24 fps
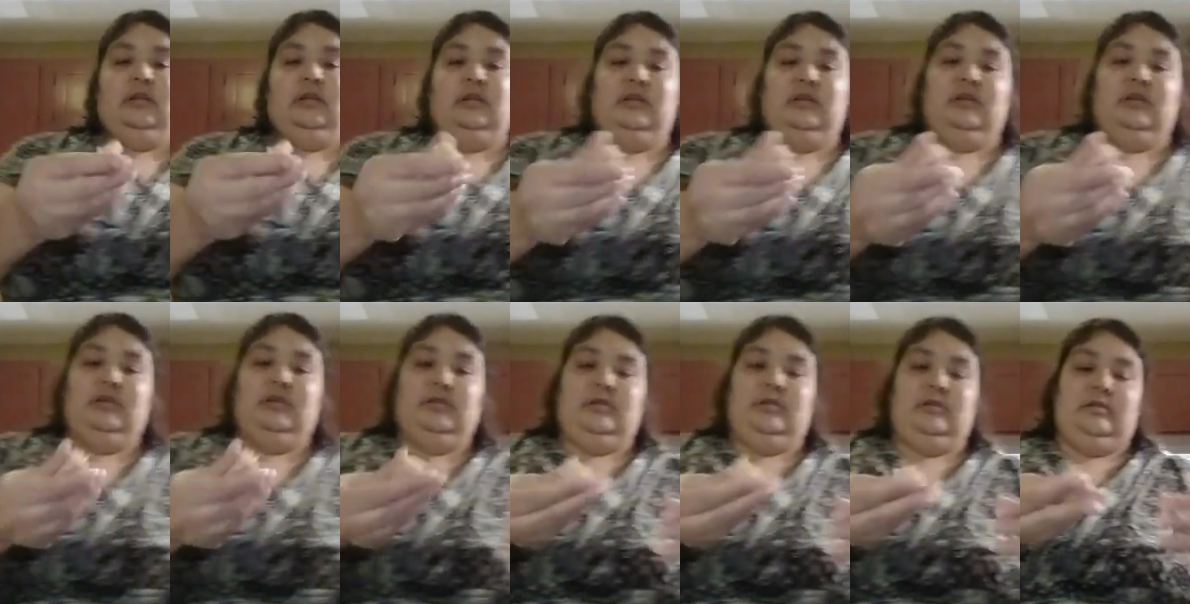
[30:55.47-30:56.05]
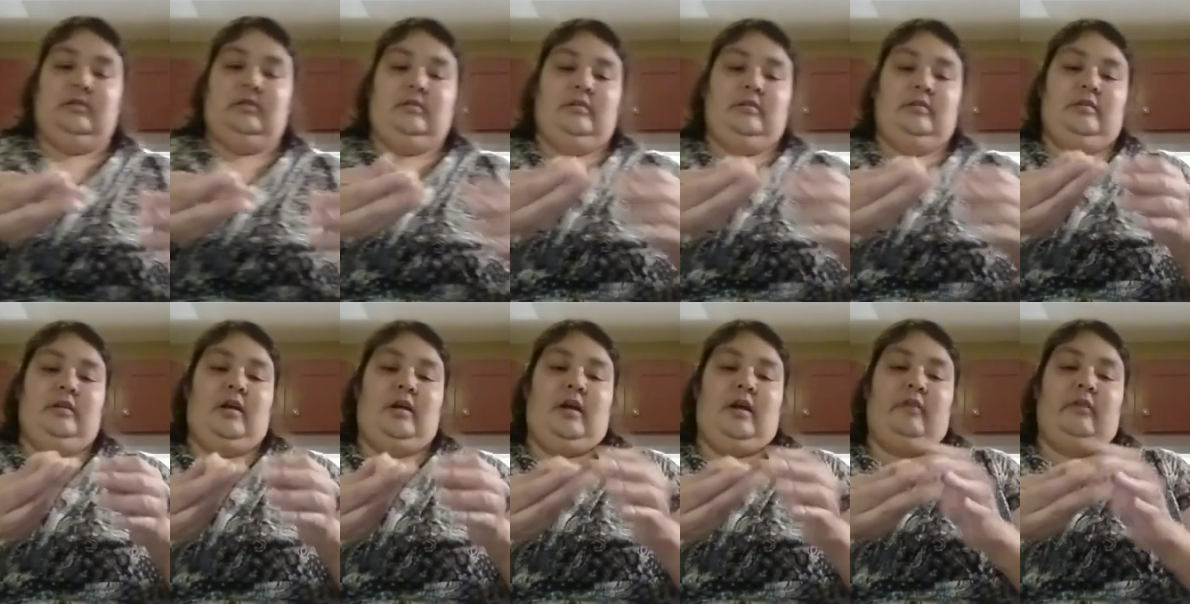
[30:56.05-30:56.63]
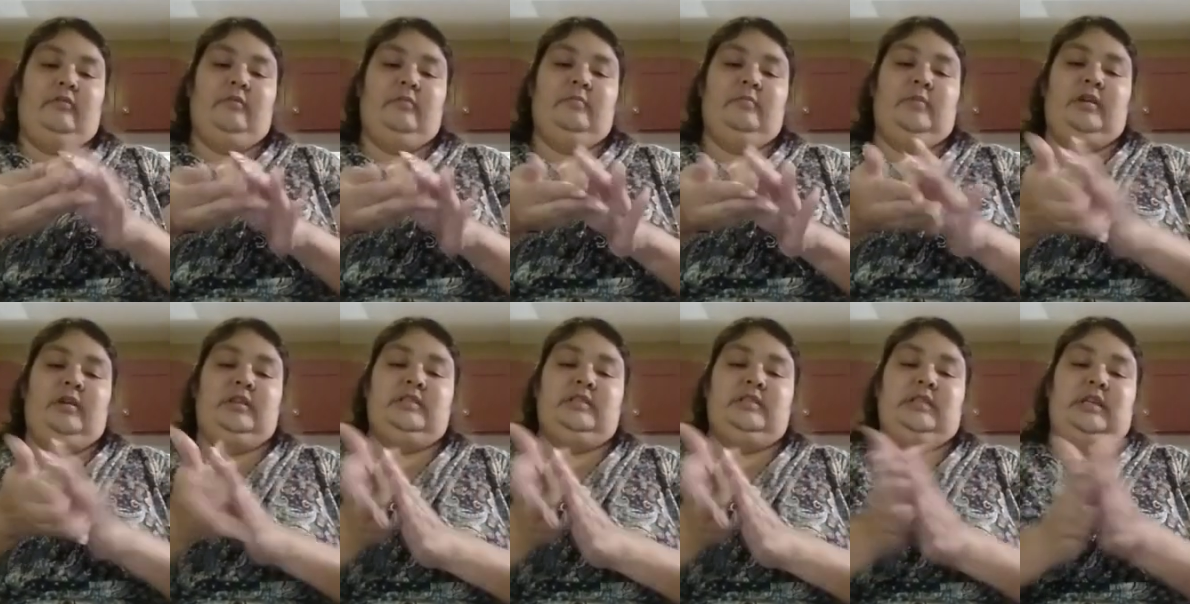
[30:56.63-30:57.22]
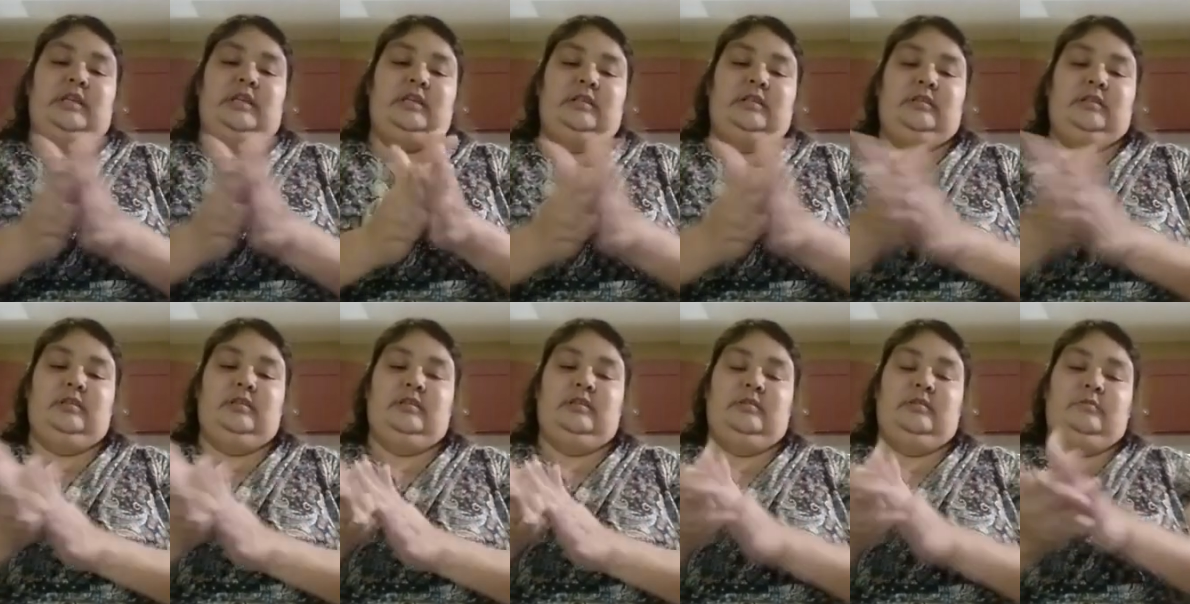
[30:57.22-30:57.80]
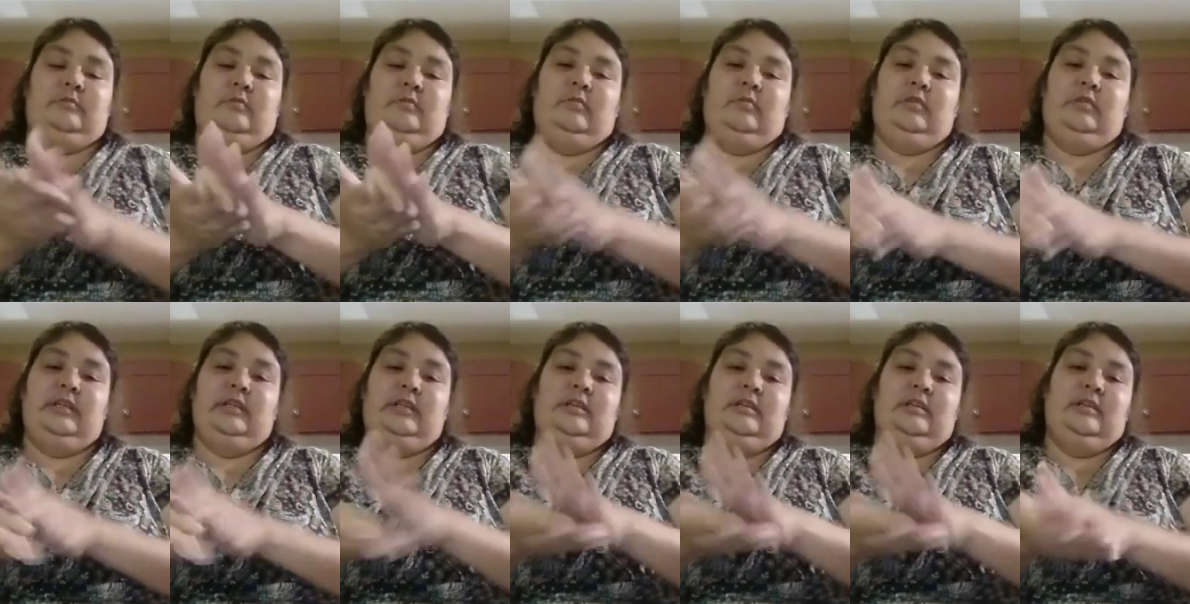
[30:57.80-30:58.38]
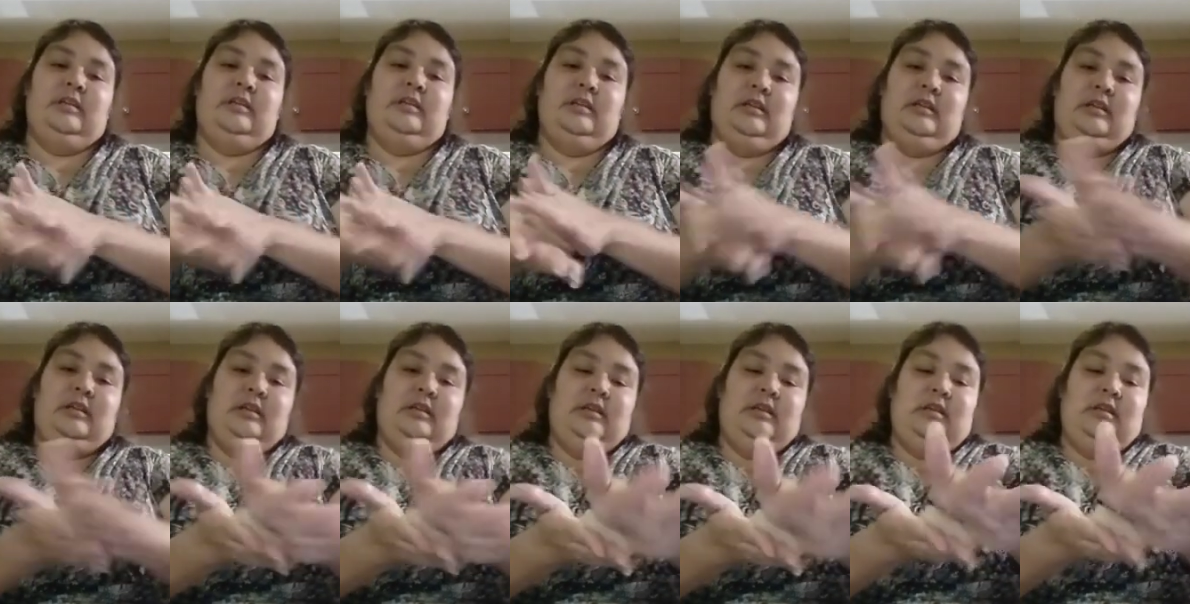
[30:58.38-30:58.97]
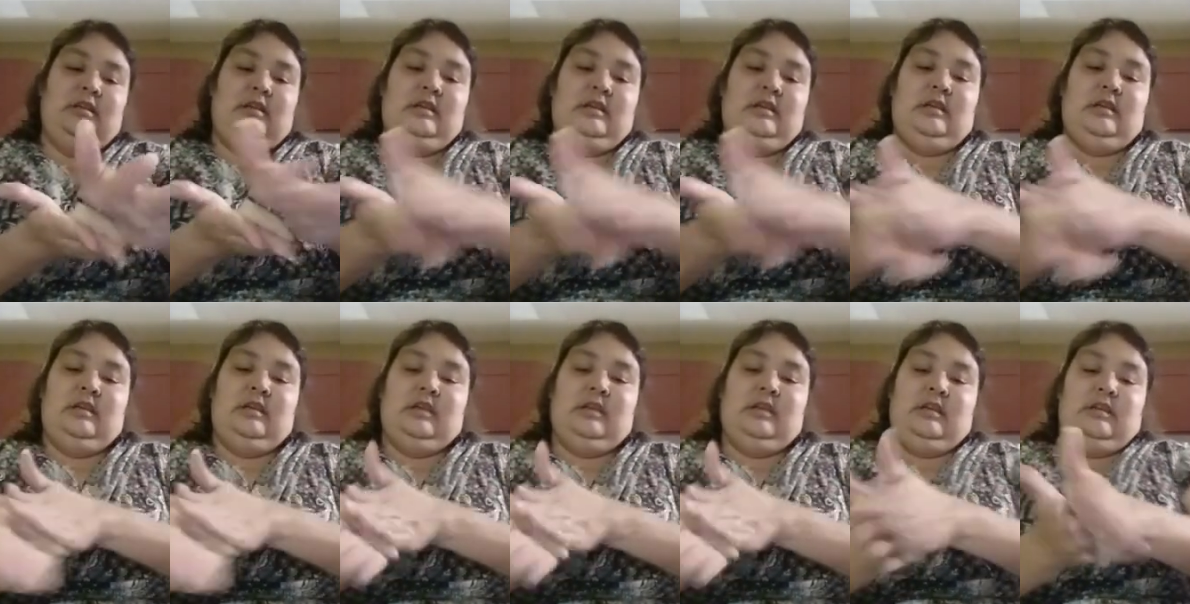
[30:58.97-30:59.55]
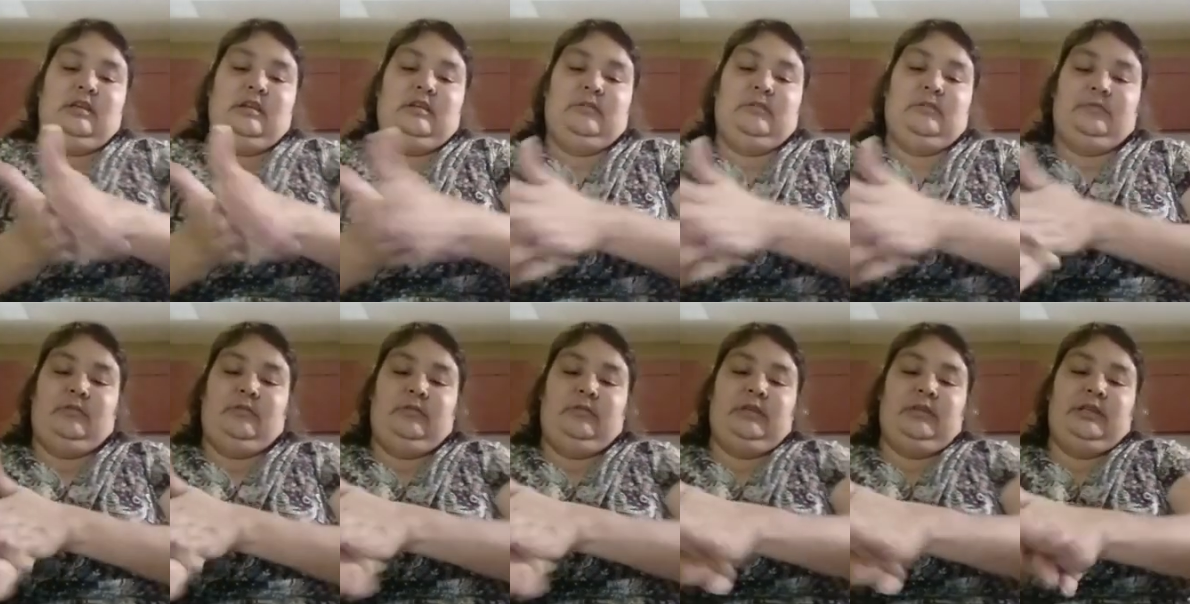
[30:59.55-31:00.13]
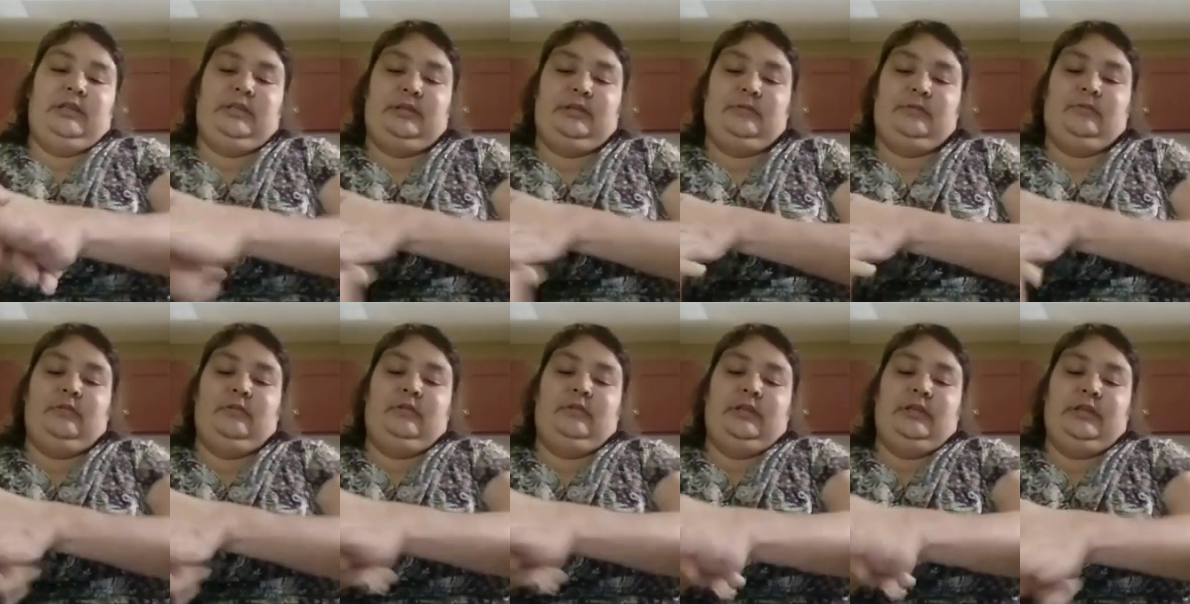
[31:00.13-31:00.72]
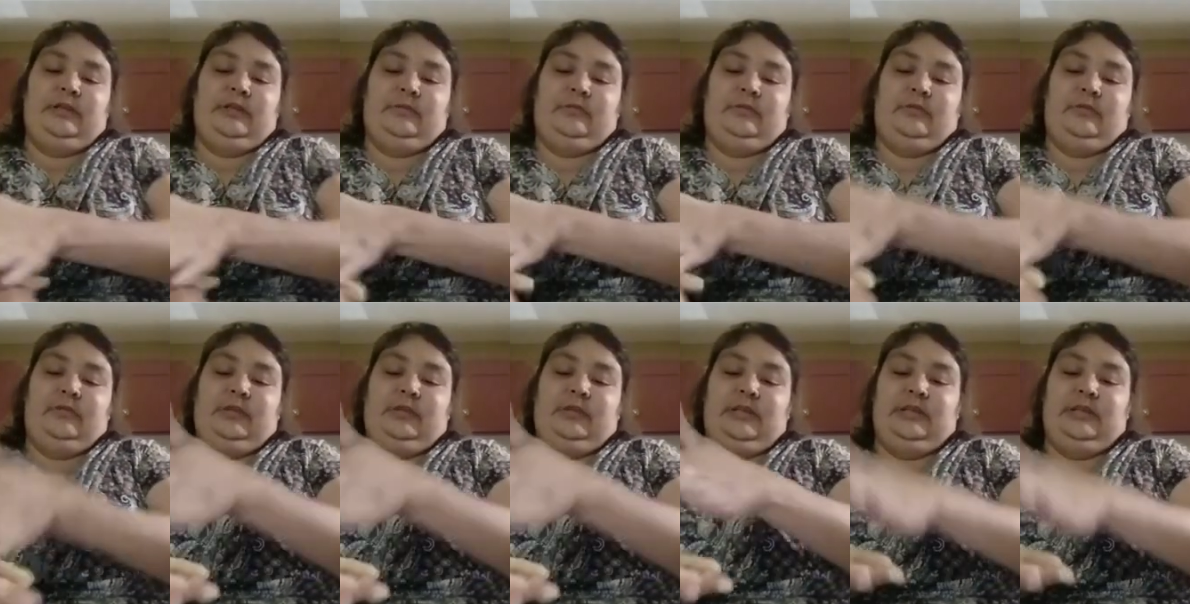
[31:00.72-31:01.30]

or however much, and roll it, roll it, and roll it, and roll it